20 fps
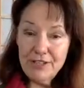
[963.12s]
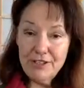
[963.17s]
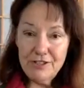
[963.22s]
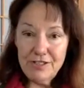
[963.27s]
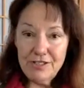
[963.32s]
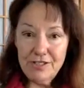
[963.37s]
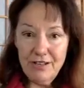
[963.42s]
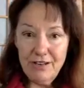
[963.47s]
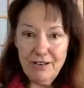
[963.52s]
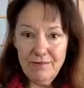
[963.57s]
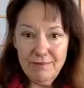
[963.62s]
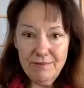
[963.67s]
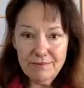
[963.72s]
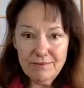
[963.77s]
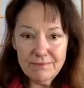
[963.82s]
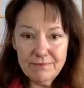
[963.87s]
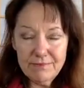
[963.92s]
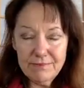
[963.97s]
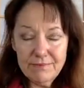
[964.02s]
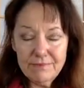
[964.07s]
yourself.
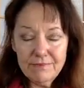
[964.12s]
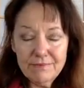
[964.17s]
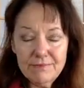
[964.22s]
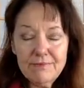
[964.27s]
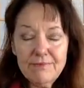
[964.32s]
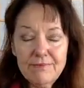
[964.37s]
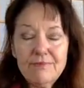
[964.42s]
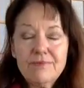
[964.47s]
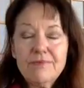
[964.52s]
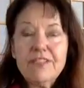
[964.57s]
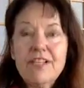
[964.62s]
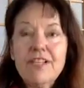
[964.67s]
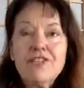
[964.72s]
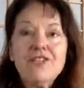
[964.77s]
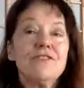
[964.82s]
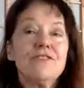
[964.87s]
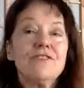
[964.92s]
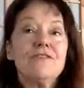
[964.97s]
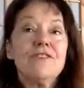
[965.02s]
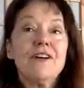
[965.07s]

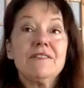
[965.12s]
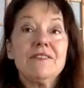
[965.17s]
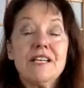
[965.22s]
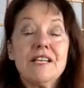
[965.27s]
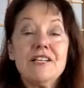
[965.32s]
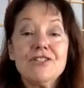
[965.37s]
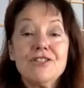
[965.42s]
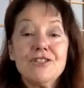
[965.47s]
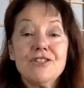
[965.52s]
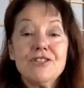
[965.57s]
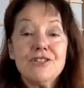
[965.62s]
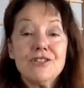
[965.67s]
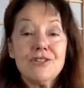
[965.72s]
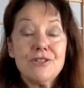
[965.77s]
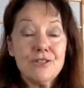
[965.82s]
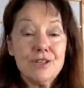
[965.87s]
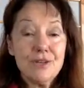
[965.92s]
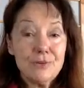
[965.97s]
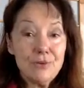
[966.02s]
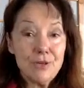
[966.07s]
Get your foundation
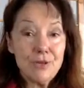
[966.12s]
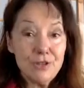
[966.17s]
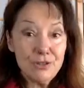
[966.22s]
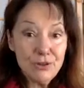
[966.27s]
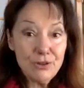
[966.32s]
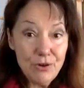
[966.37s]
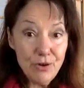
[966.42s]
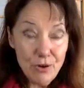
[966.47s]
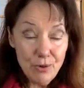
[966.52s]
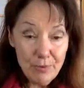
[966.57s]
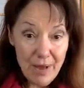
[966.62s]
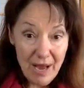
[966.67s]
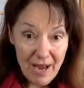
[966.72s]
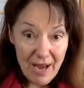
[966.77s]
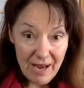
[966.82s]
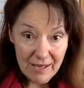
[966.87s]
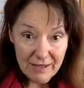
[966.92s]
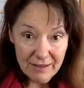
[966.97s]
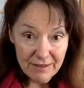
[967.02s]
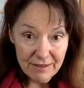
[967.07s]
so that when you go
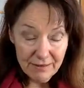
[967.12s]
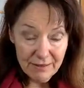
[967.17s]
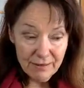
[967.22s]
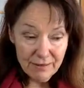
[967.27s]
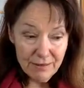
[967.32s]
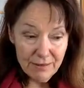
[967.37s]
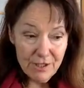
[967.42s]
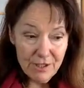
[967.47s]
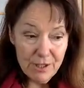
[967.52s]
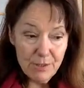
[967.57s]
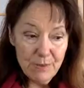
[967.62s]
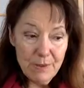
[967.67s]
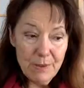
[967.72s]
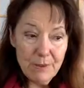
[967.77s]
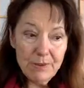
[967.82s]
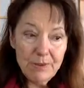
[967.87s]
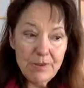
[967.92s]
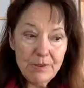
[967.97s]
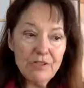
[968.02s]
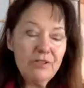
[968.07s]
back, and these
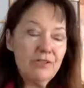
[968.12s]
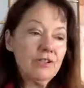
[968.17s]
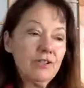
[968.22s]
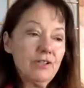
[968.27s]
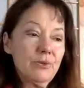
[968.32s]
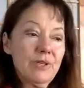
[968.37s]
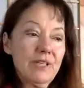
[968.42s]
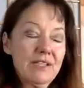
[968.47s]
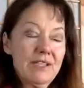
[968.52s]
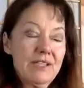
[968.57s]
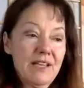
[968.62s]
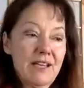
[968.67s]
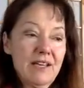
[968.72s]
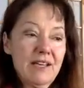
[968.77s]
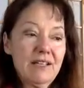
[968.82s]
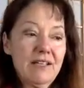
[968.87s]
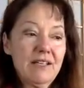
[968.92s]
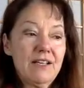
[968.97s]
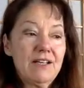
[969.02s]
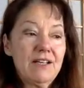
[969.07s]
people that are in
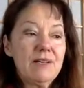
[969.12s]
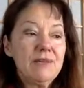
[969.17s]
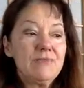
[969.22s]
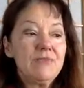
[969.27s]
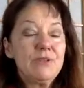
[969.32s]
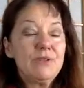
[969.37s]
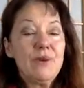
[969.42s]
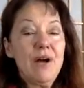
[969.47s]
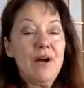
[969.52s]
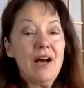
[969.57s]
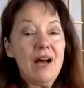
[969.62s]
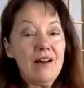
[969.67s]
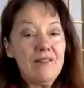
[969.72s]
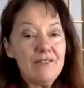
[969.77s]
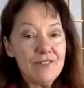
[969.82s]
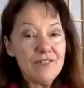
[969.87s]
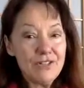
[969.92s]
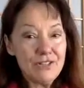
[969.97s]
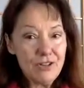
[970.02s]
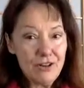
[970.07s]
quicksand, you
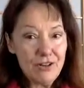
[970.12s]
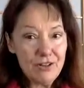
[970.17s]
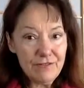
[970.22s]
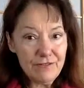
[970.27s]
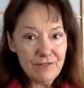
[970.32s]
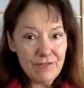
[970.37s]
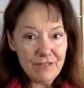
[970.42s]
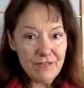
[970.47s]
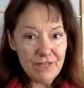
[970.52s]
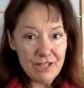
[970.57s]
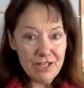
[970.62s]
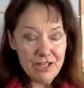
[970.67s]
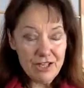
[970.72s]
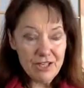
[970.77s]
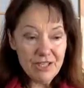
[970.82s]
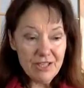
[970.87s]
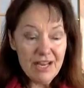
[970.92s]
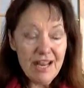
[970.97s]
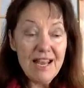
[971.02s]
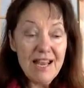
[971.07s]
have a strong
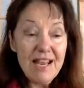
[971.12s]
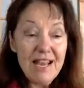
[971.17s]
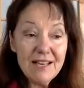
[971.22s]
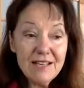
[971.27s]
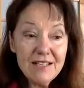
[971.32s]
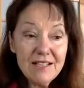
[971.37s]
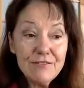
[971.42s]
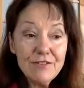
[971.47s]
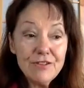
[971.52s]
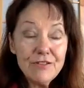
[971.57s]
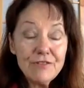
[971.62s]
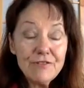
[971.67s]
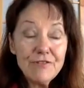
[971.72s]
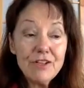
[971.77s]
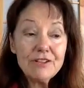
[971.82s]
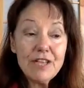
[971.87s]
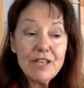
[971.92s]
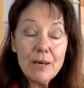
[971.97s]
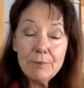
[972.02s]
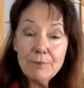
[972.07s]
foundation. And if you
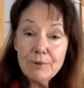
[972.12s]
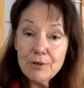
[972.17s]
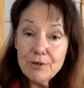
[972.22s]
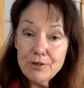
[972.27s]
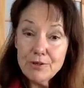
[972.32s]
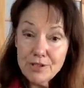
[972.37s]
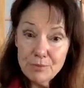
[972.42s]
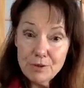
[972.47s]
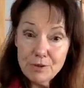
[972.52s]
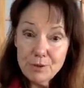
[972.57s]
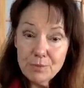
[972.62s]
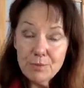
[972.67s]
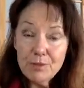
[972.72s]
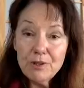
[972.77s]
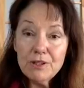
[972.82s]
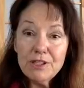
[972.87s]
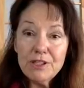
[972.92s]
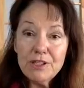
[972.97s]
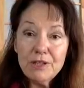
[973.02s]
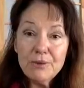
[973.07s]
felt that person was
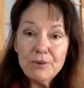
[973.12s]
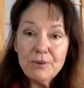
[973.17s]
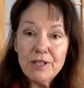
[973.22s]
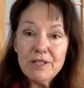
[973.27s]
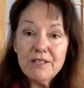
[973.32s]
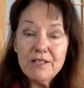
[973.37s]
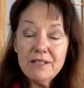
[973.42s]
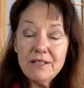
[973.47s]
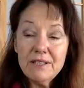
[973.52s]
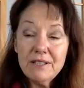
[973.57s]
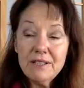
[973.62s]
pulling you in,